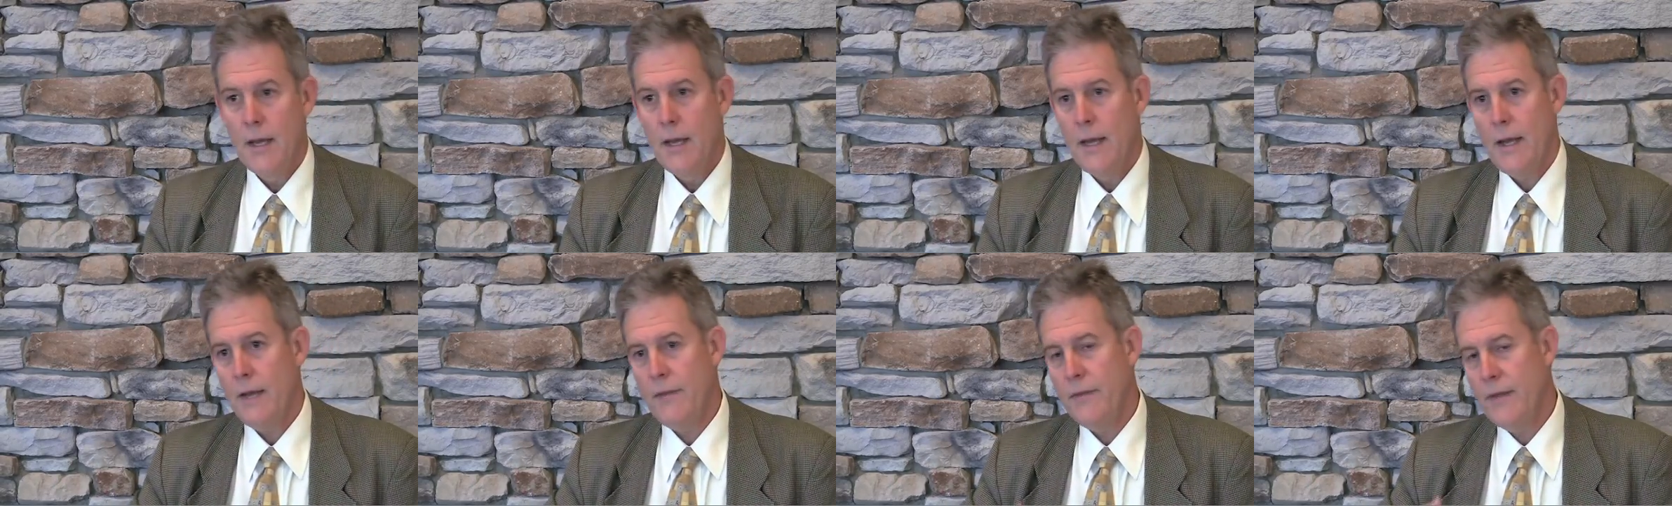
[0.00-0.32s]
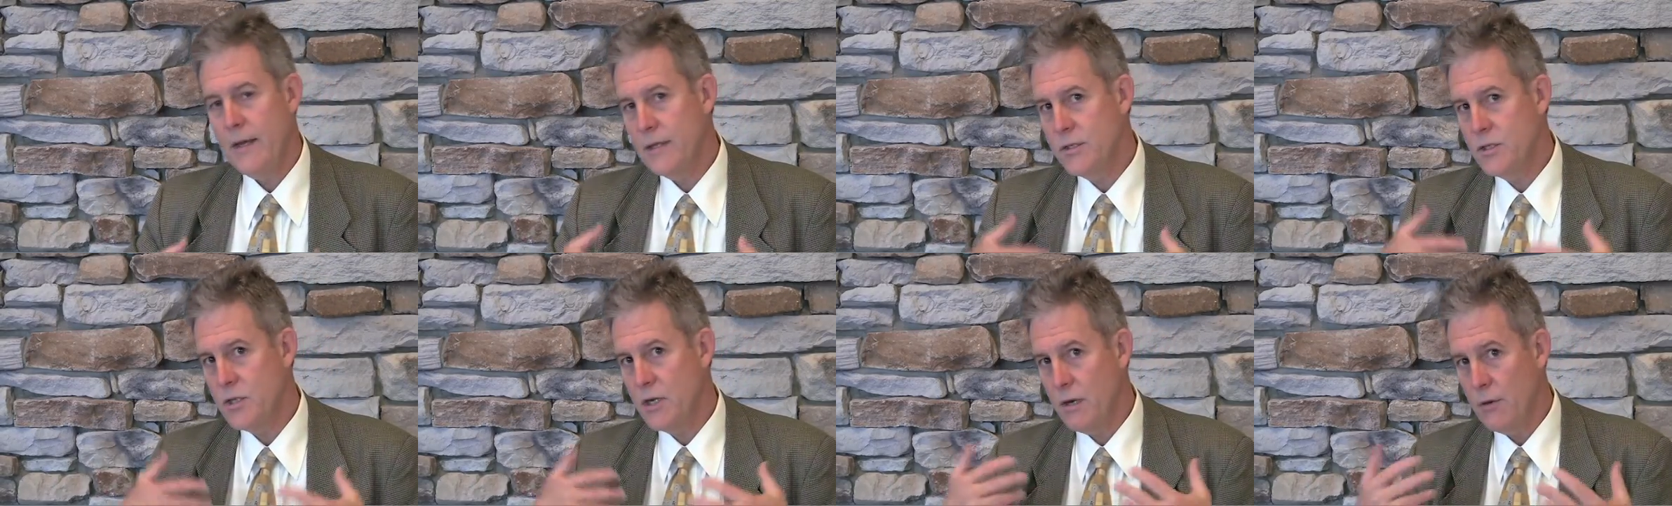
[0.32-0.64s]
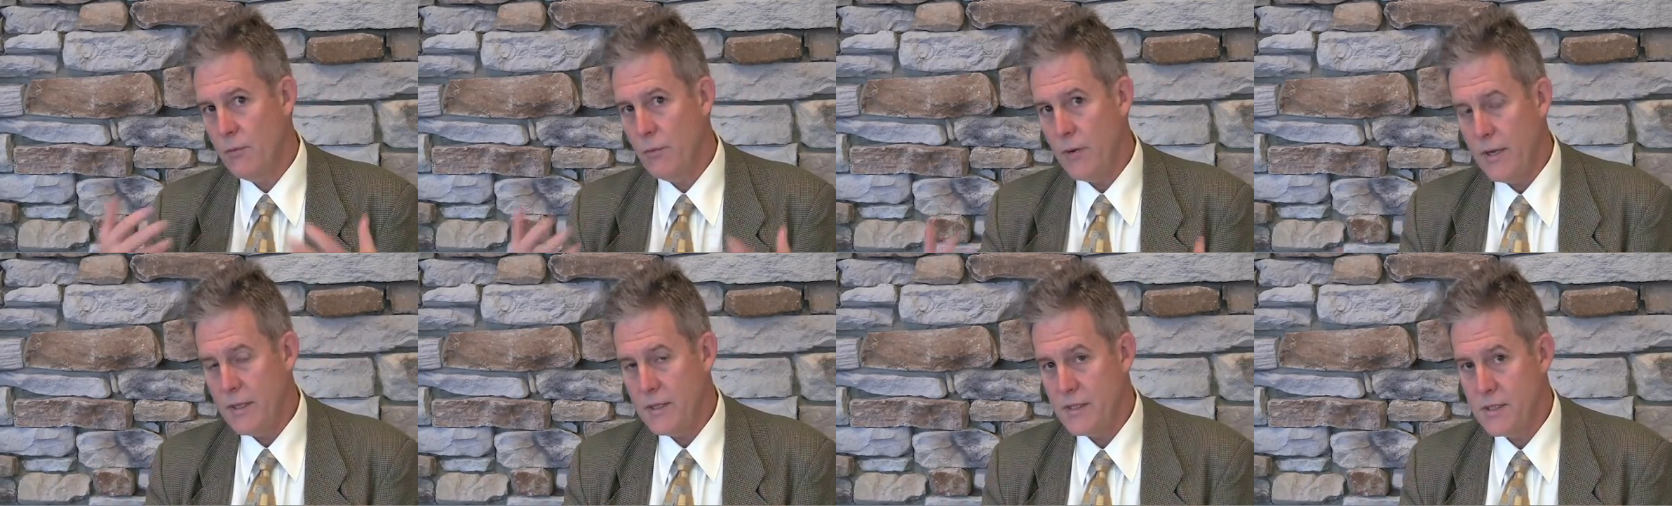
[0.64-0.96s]
and that
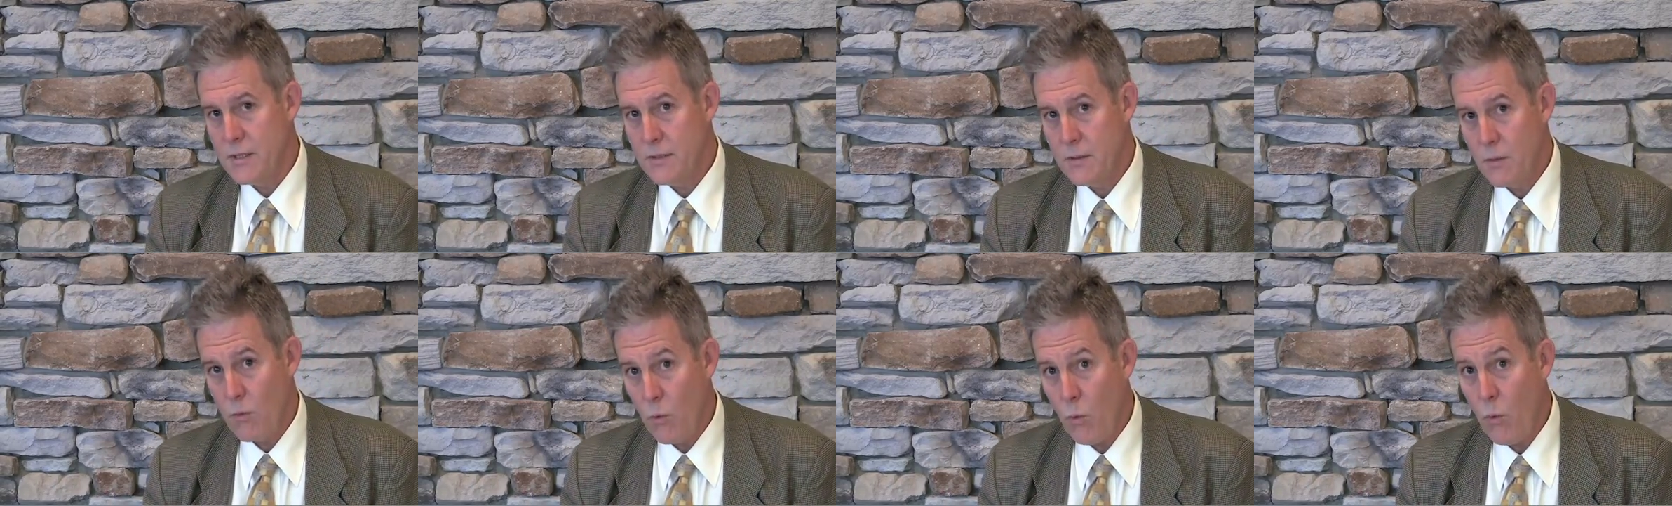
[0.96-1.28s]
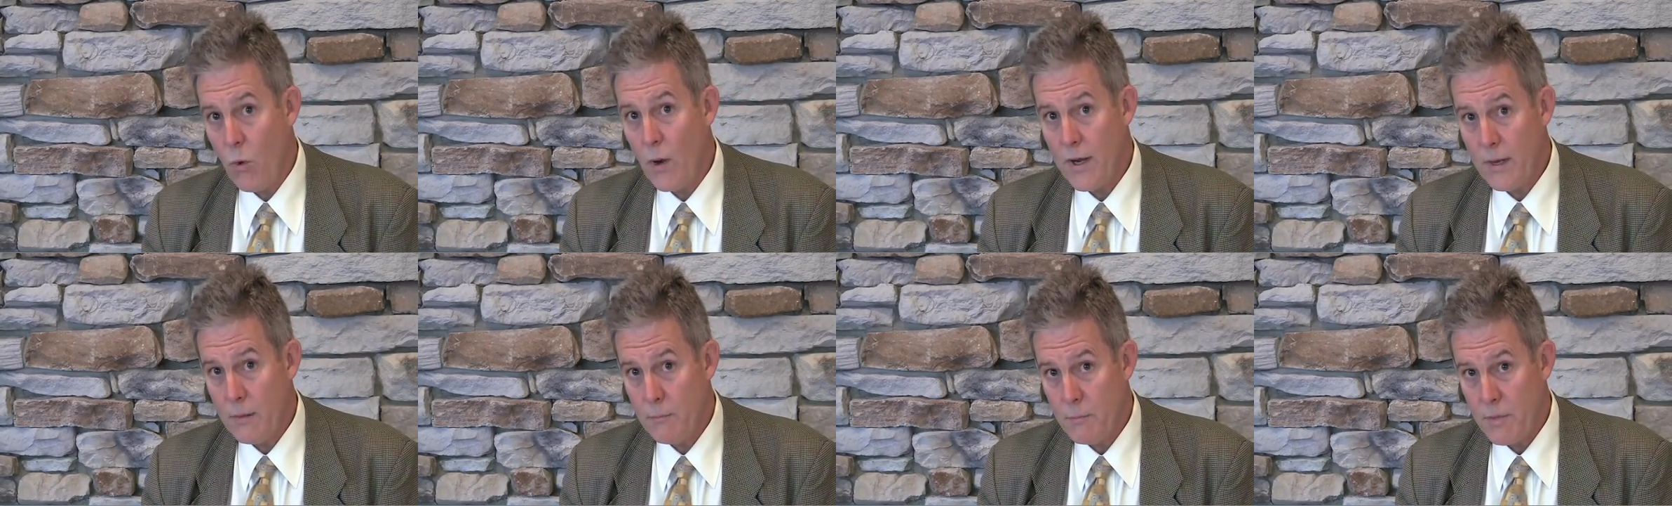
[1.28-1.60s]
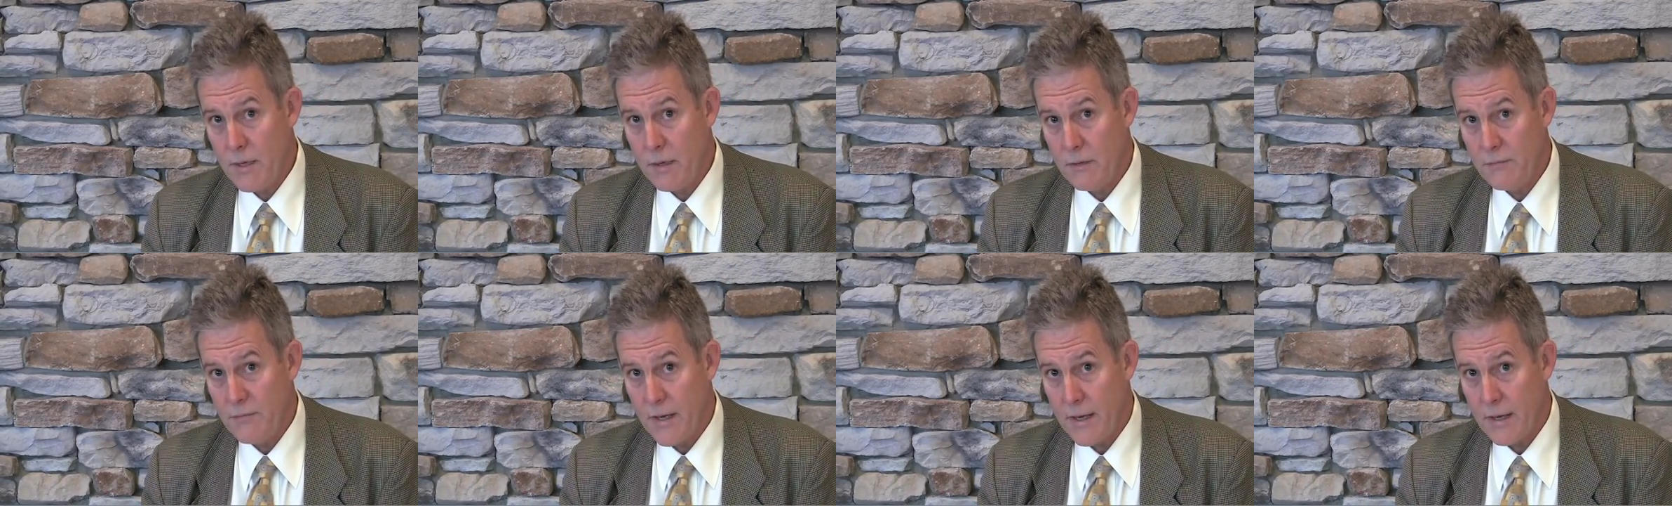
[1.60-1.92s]
generates quite a bit
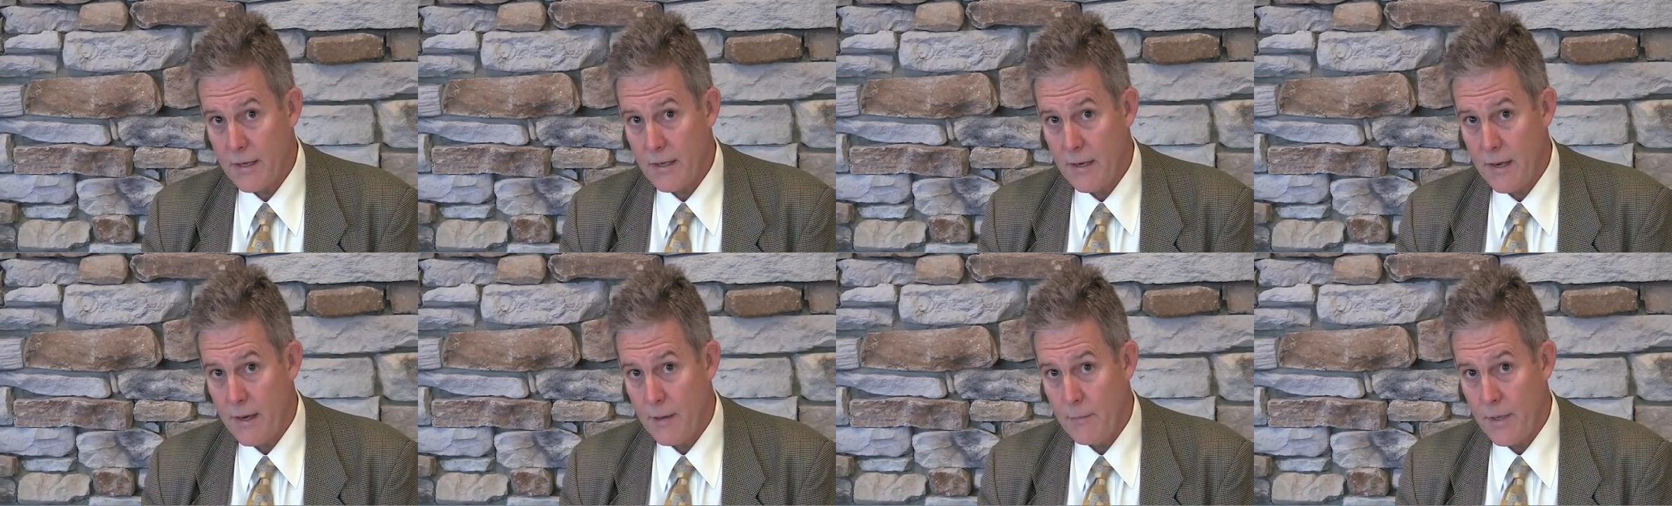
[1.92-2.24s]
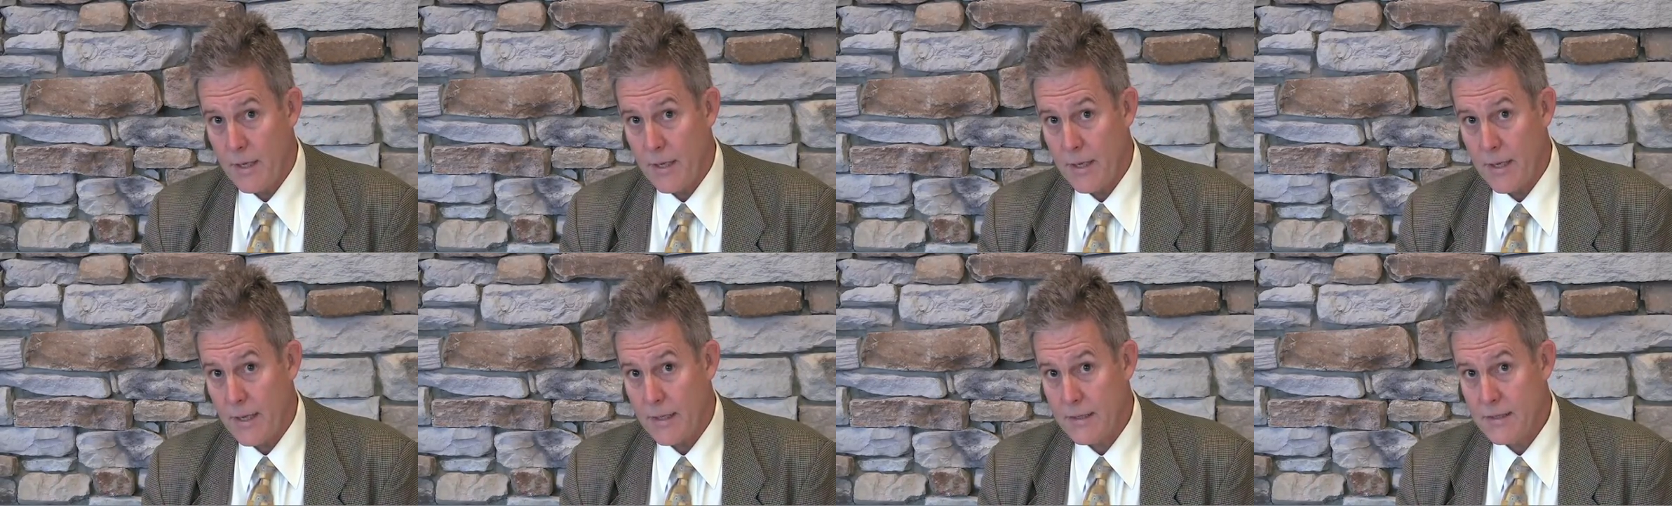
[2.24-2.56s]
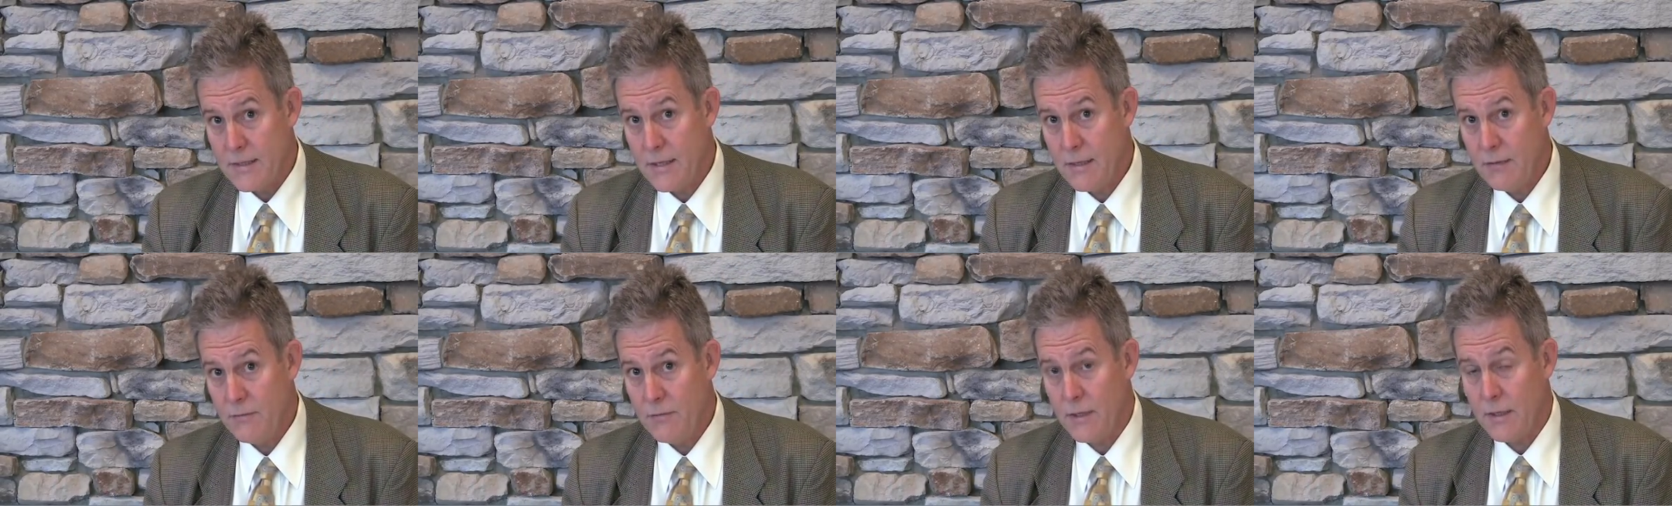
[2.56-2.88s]
of economic
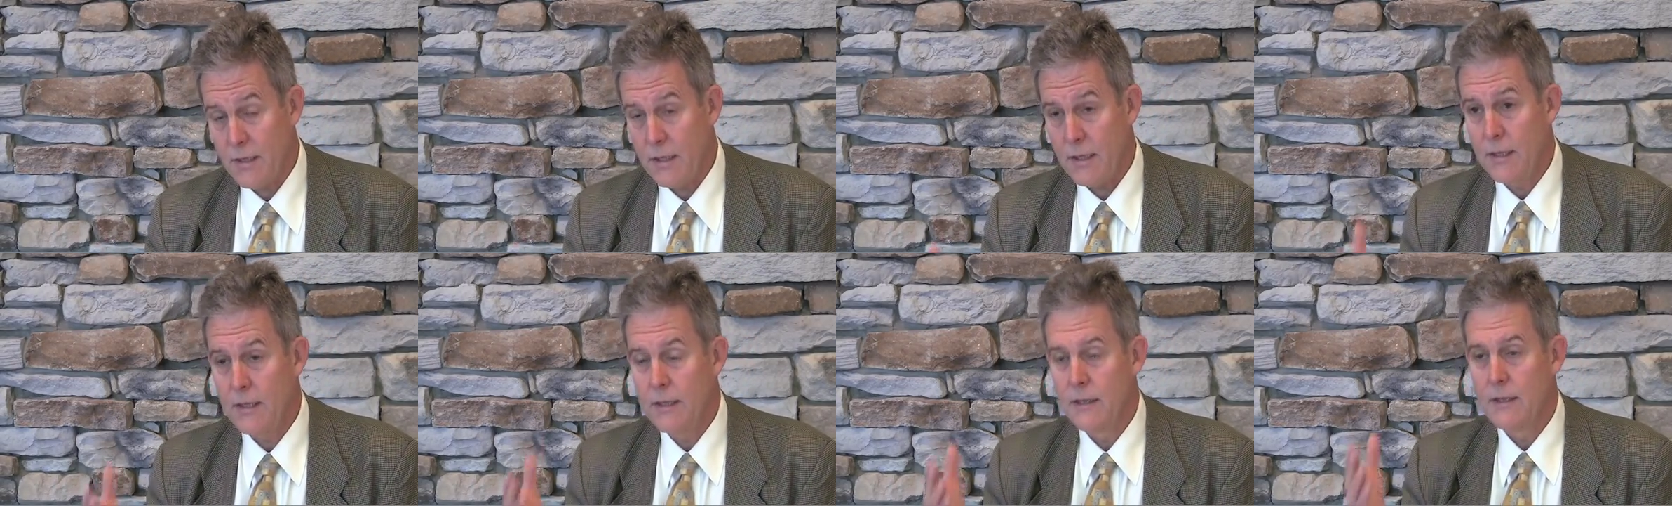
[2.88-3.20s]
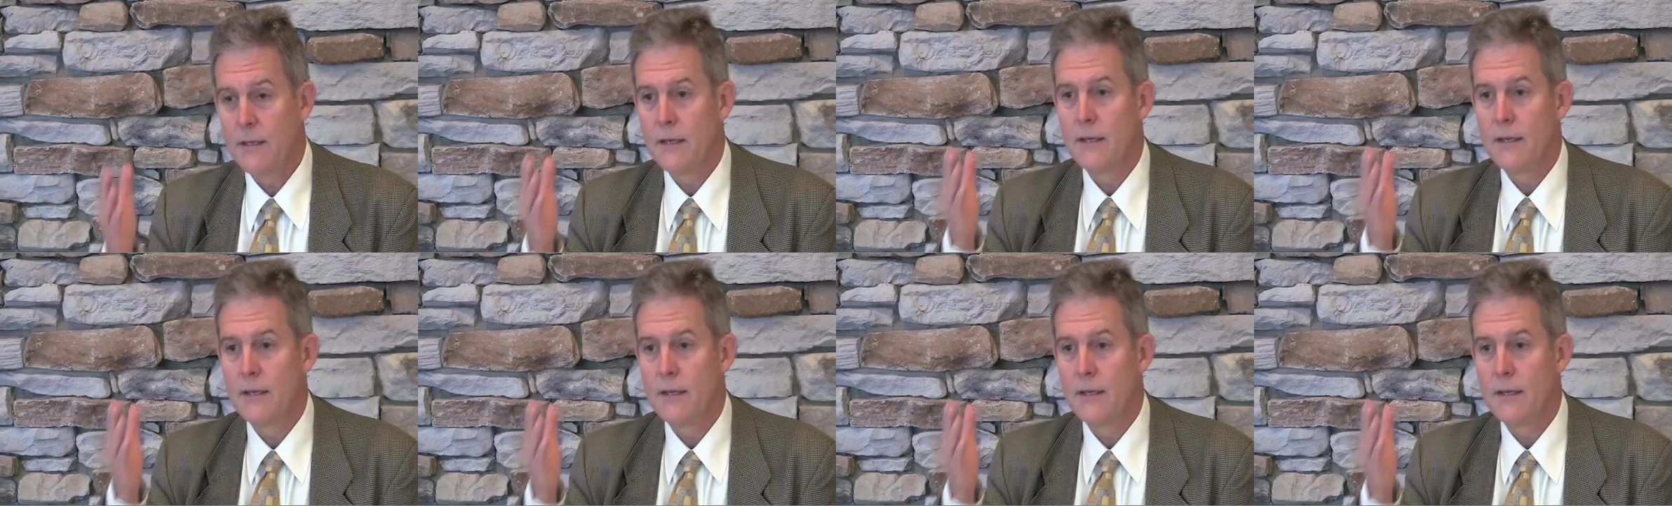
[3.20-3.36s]
activity.